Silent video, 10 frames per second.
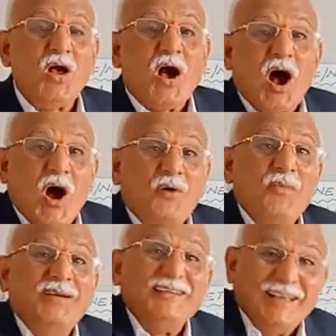how
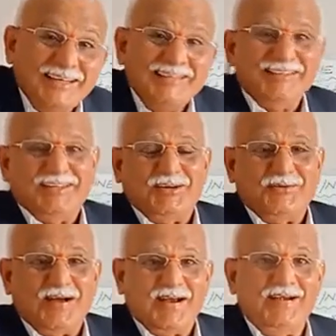much energy is
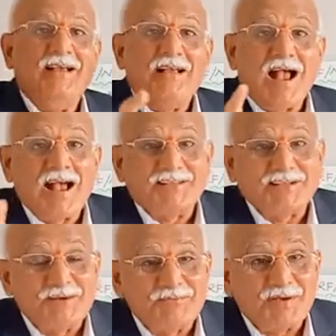required as
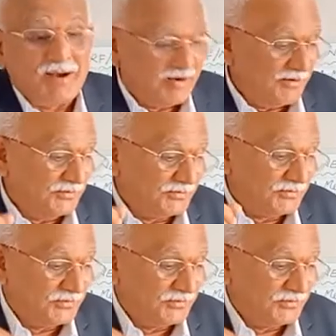compared